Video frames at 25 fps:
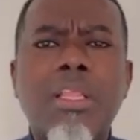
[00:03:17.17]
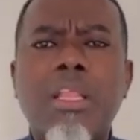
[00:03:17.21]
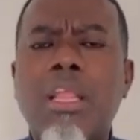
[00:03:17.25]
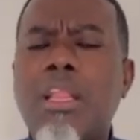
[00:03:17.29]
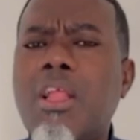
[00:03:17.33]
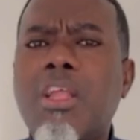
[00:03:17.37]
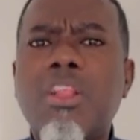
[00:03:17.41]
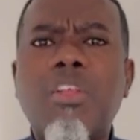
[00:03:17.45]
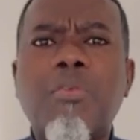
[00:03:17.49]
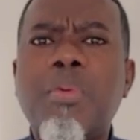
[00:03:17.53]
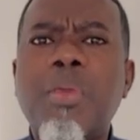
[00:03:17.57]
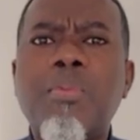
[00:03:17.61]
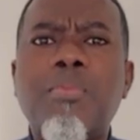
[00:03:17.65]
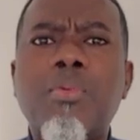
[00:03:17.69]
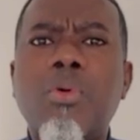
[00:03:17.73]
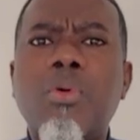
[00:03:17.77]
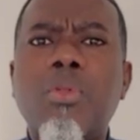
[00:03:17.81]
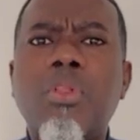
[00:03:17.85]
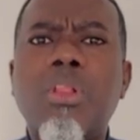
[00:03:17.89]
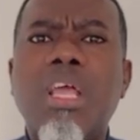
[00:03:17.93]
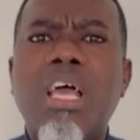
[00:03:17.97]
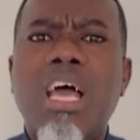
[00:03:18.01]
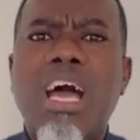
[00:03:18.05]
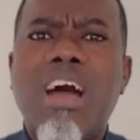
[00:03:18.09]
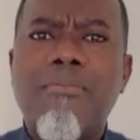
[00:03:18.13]
lot of
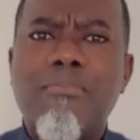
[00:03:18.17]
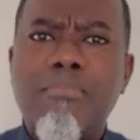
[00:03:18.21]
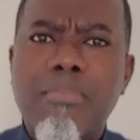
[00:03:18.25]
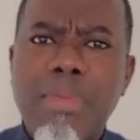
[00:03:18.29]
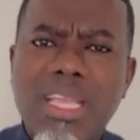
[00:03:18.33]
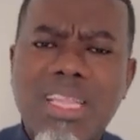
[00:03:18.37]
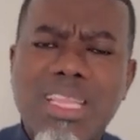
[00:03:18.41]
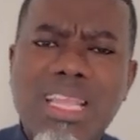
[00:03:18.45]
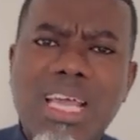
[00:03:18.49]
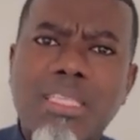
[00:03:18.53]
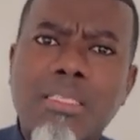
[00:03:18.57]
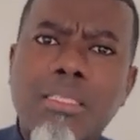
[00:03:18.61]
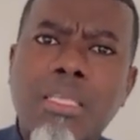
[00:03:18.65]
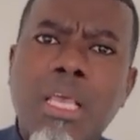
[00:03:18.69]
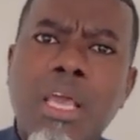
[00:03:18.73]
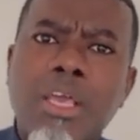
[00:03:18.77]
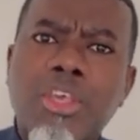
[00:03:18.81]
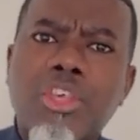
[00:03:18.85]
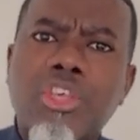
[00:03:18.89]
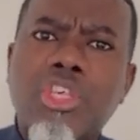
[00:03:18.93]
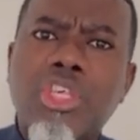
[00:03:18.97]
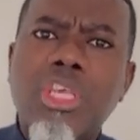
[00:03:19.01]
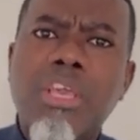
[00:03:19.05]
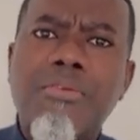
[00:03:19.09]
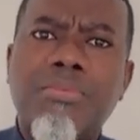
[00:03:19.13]
people have made that
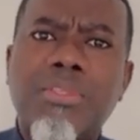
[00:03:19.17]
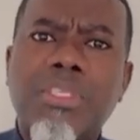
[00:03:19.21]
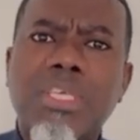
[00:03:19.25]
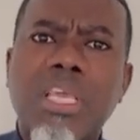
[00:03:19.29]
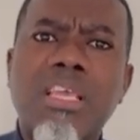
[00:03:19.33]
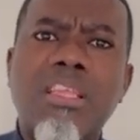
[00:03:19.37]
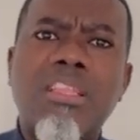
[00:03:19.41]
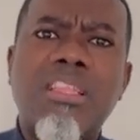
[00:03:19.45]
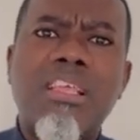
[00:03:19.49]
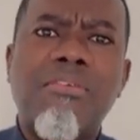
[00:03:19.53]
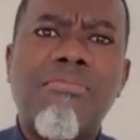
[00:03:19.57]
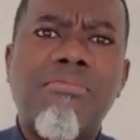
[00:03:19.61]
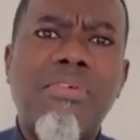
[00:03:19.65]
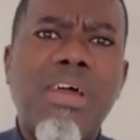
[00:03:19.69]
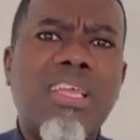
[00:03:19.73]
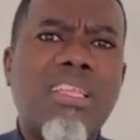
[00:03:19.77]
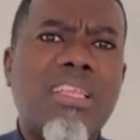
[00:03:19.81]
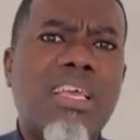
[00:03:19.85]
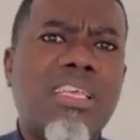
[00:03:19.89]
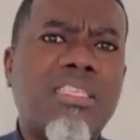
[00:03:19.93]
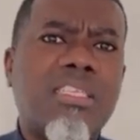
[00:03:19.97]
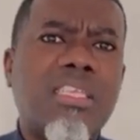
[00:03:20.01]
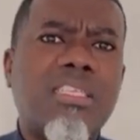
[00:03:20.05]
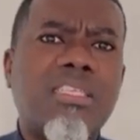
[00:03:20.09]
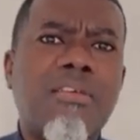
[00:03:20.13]
shift in their
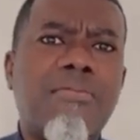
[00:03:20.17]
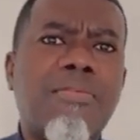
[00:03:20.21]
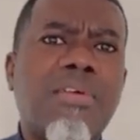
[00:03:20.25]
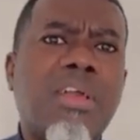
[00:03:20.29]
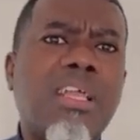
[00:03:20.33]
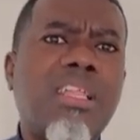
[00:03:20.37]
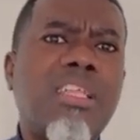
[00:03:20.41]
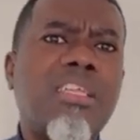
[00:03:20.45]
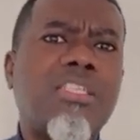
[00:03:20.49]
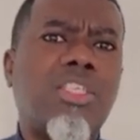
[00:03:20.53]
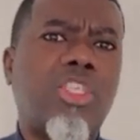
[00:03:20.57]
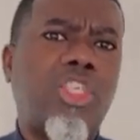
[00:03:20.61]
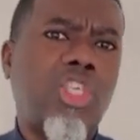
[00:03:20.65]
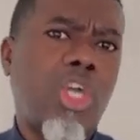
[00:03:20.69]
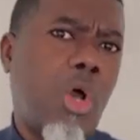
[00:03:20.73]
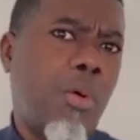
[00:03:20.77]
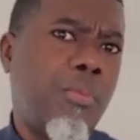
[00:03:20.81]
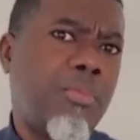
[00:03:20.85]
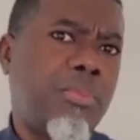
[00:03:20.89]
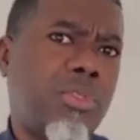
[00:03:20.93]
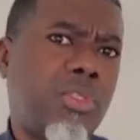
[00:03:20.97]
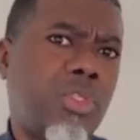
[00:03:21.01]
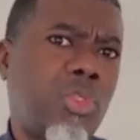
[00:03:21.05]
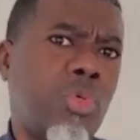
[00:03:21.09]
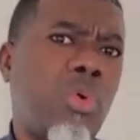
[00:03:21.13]
finances. They've clicked
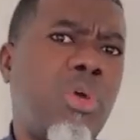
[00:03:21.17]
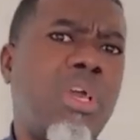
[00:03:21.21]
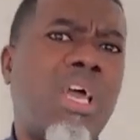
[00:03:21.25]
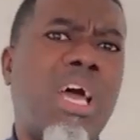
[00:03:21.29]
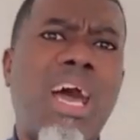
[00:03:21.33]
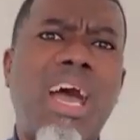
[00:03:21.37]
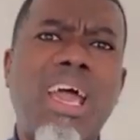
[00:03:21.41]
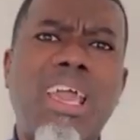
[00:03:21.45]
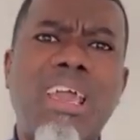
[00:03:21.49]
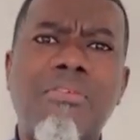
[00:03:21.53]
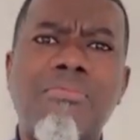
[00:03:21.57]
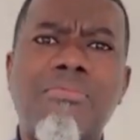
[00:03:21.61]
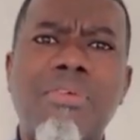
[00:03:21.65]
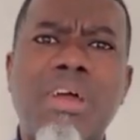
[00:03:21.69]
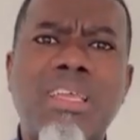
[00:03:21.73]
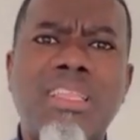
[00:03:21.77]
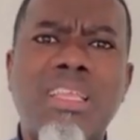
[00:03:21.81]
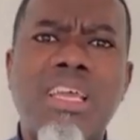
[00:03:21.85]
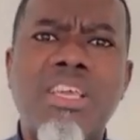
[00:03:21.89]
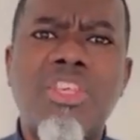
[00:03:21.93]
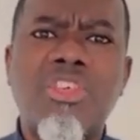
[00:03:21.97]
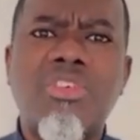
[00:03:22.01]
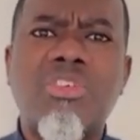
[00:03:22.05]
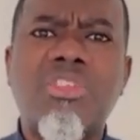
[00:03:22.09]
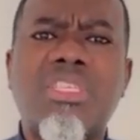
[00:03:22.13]
jump to a higher
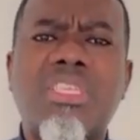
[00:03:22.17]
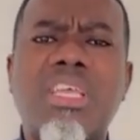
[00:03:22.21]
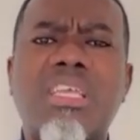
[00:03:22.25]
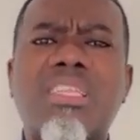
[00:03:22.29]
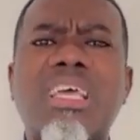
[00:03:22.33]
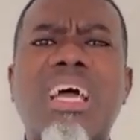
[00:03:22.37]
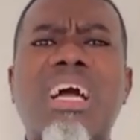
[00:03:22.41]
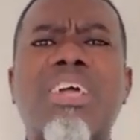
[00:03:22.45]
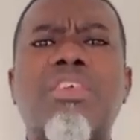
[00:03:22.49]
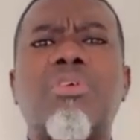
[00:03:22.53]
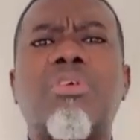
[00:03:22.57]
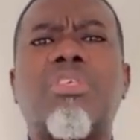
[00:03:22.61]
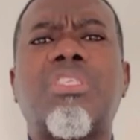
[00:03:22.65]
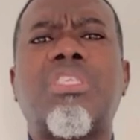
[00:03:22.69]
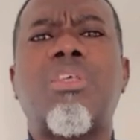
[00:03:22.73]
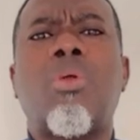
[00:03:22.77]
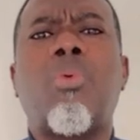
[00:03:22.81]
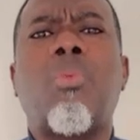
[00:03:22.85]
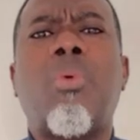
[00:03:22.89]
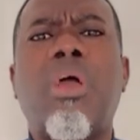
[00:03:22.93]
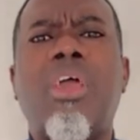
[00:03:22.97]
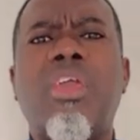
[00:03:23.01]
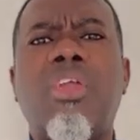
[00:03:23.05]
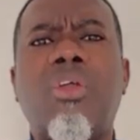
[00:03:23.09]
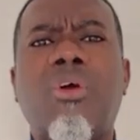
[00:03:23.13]
financial state and you're still
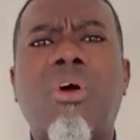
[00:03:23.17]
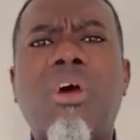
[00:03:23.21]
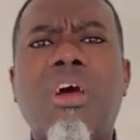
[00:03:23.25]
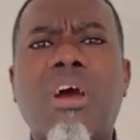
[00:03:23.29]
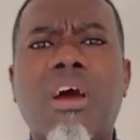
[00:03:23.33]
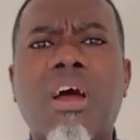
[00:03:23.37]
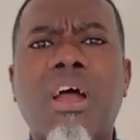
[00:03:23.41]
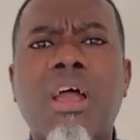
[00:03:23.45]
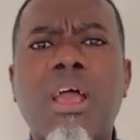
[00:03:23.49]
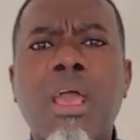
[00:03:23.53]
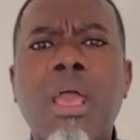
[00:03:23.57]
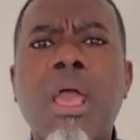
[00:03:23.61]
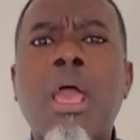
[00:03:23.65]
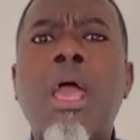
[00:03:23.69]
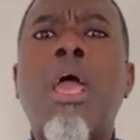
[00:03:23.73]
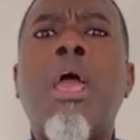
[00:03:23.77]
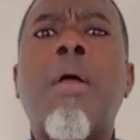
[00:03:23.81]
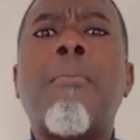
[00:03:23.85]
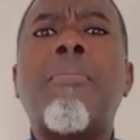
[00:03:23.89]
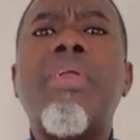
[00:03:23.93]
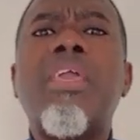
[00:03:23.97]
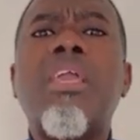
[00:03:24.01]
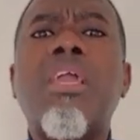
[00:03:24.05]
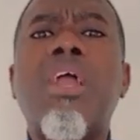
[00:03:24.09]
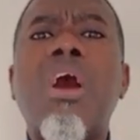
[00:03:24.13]
where you are.
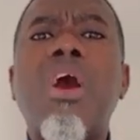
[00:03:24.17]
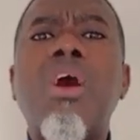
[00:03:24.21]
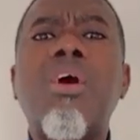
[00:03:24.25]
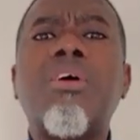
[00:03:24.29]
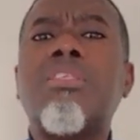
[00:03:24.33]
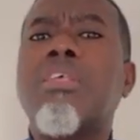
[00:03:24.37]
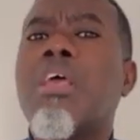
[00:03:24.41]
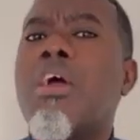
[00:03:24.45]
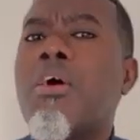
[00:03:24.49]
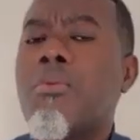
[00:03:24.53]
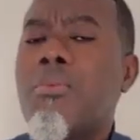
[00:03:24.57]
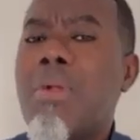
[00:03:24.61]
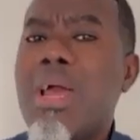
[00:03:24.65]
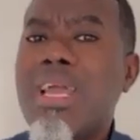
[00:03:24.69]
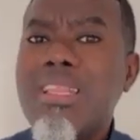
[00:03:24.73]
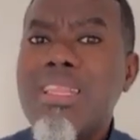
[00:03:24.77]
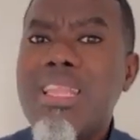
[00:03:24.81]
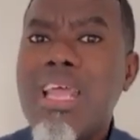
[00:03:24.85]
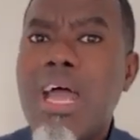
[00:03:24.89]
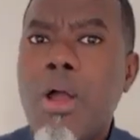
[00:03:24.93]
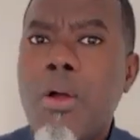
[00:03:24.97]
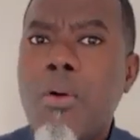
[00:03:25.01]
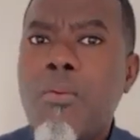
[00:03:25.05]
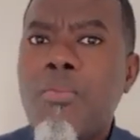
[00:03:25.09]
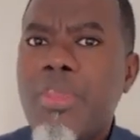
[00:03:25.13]
Because right
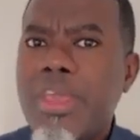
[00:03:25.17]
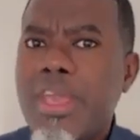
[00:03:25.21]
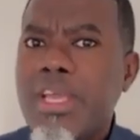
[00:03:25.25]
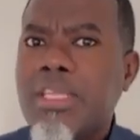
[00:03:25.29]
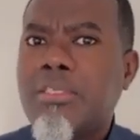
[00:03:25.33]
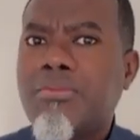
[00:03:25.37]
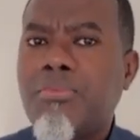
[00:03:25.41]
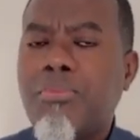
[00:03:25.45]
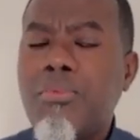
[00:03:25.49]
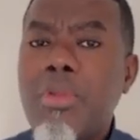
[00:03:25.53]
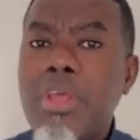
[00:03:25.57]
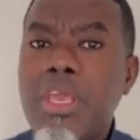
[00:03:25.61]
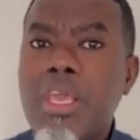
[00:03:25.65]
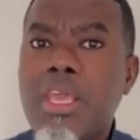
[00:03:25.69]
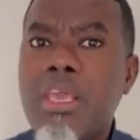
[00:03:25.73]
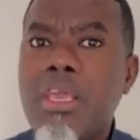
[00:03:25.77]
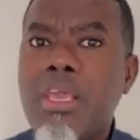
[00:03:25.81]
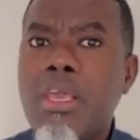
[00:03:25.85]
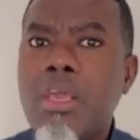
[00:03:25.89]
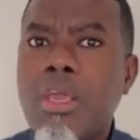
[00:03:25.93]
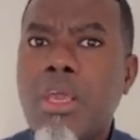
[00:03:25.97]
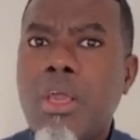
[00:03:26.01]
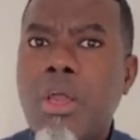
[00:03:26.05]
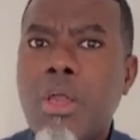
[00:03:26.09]
now it's free,